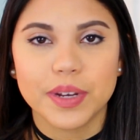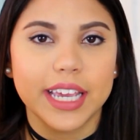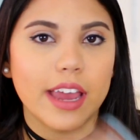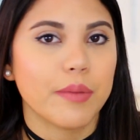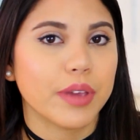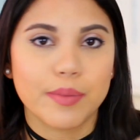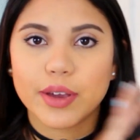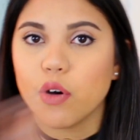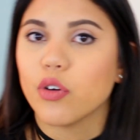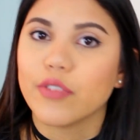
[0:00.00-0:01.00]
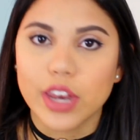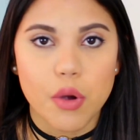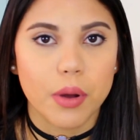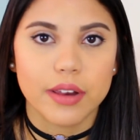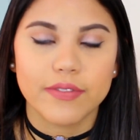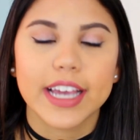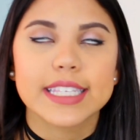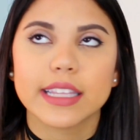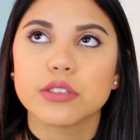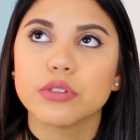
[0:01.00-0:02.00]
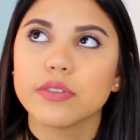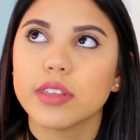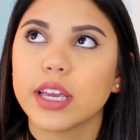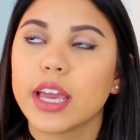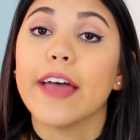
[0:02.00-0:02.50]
But again, I'm gonna make a whole video on advice and that sort of thing.